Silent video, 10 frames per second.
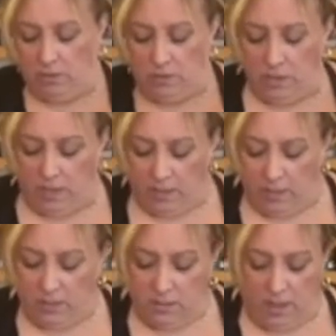you got a
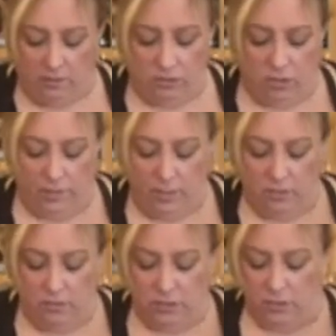nice layer of
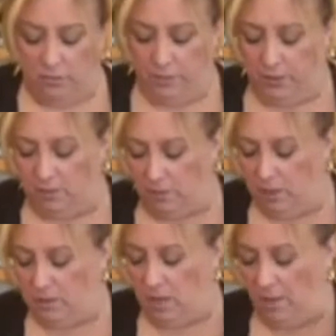strawberries. We're just going to put them
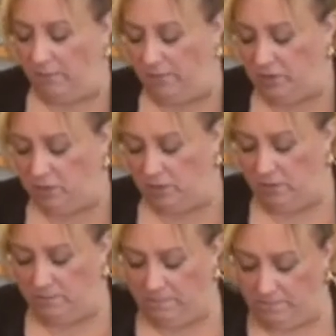on top of each
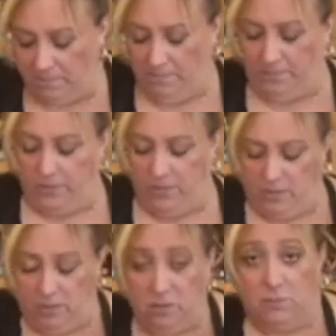other.
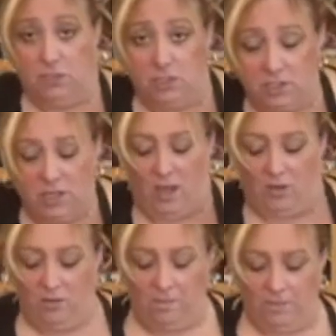Kind of smush it
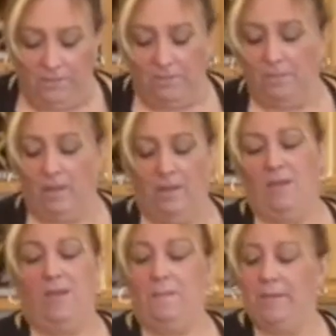together.
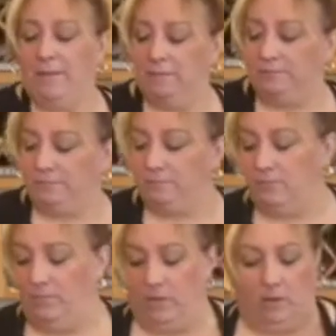Yep.
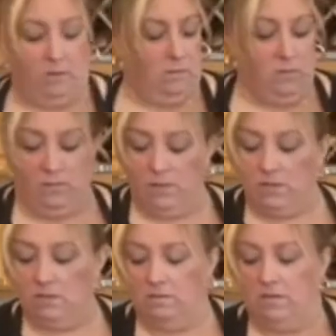Move
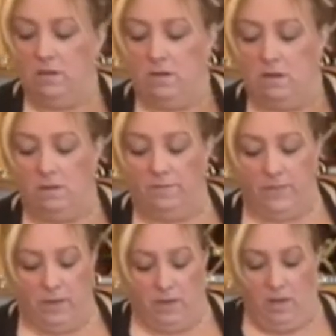this over here.
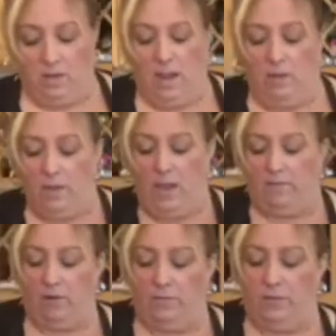Now we
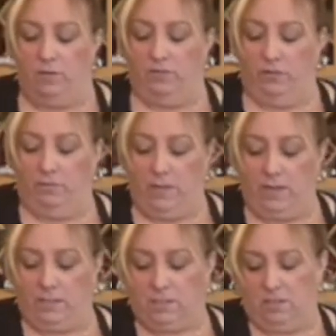have our beautiful
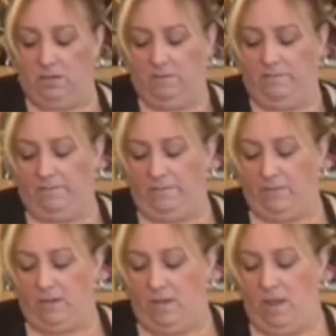
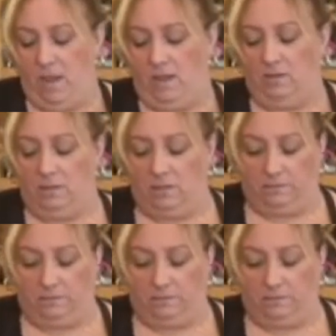mixed eggs.